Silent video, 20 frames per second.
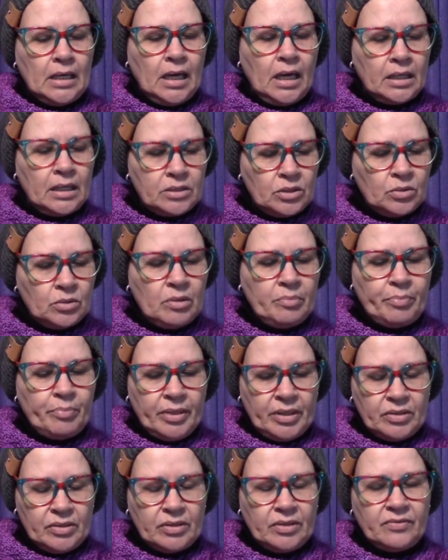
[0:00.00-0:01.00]
I saw a
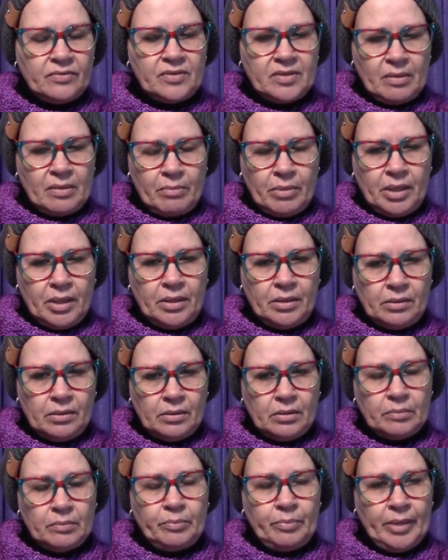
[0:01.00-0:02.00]
post of somebody who
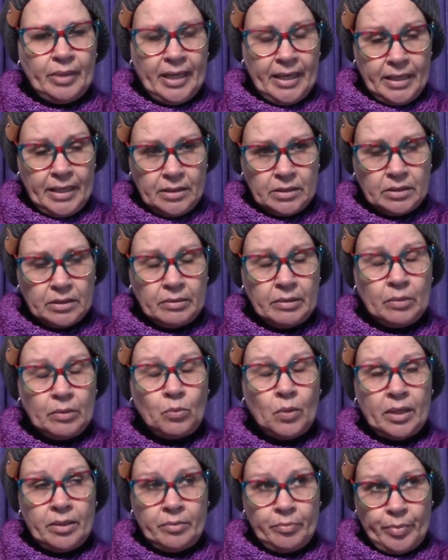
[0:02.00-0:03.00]
complained in
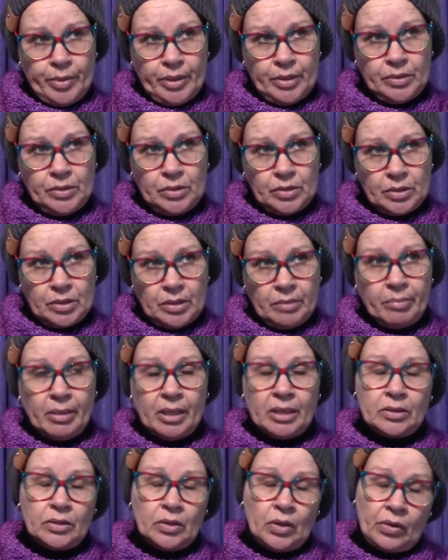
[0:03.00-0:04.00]
one post
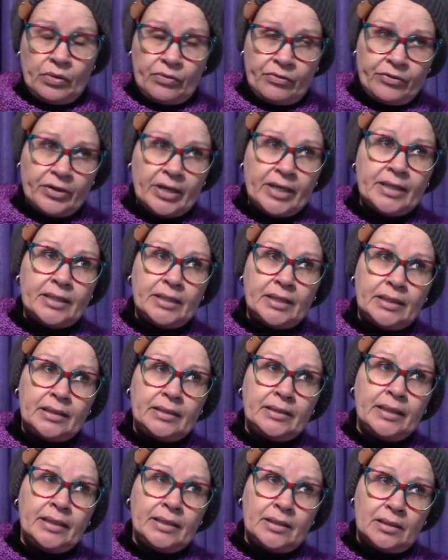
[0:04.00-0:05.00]
about not finding
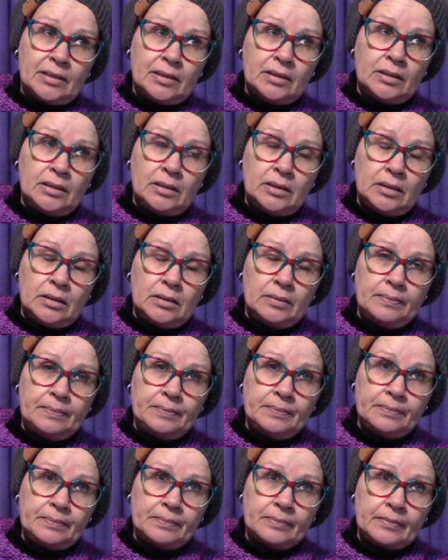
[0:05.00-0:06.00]
testers.
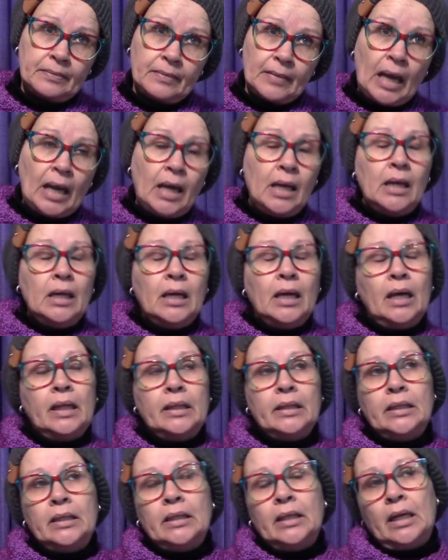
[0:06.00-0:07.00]

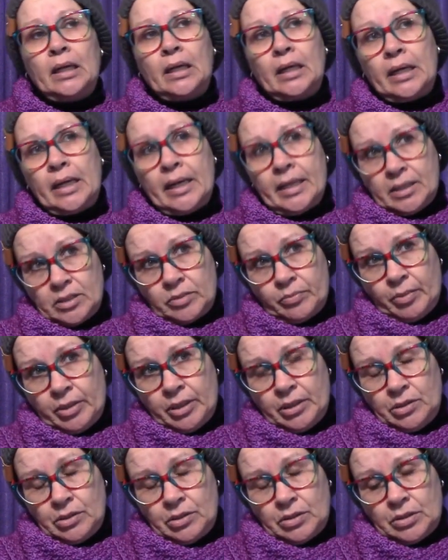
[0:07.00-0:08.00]
And then in the next
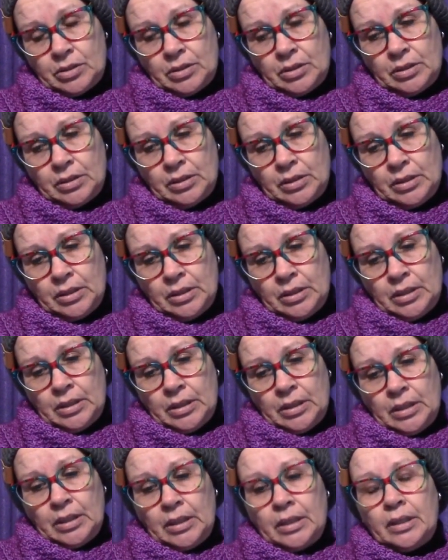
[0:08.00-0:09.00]
post,
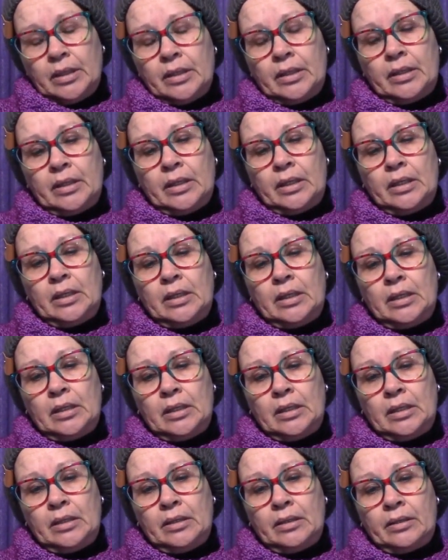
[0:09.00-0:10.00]

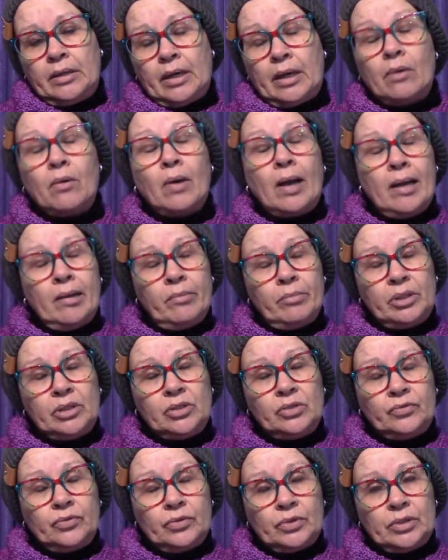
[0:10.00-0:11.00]
the
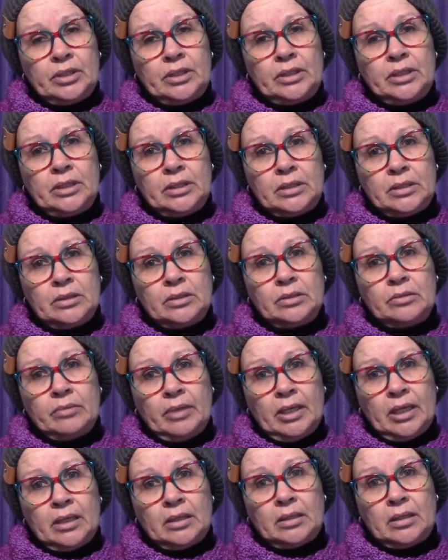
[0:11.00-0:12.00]
requirements for the testers
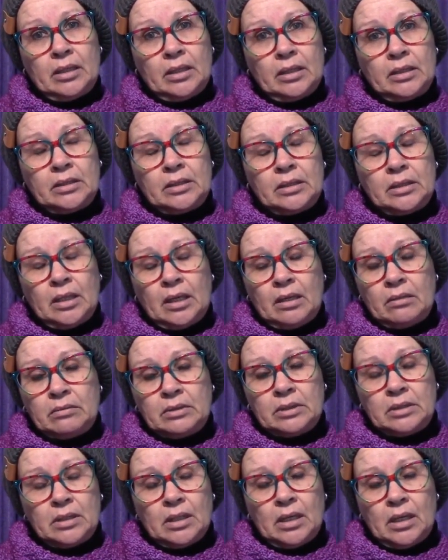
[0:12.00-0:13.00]
were outlined. And I
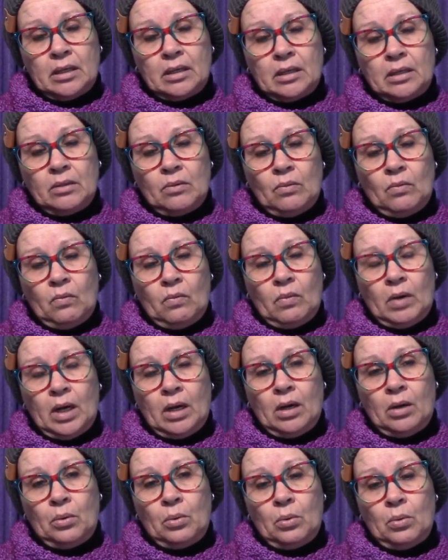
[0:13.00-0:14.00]
was like,
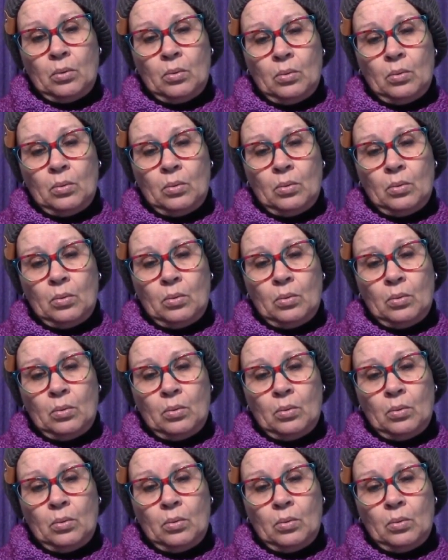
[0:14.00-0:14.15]
wow,